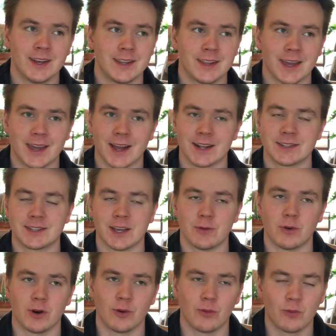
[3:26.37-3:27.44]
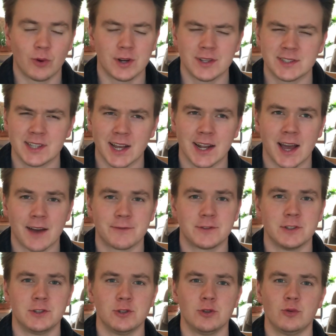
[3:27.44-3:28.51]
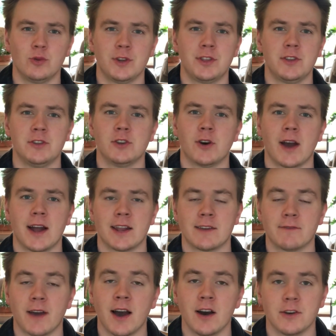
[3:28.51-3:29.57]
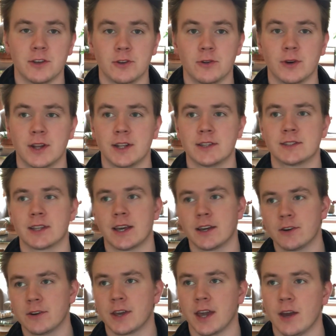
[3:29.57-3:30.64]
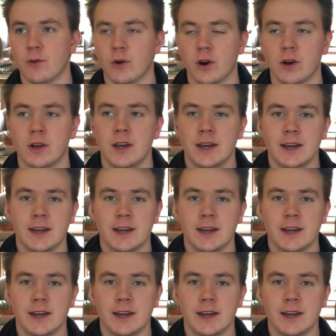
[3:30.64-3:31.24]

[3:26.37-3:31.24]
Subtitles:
they kind of say, well, what does that have to do with, adding value? And it's like, okay, well,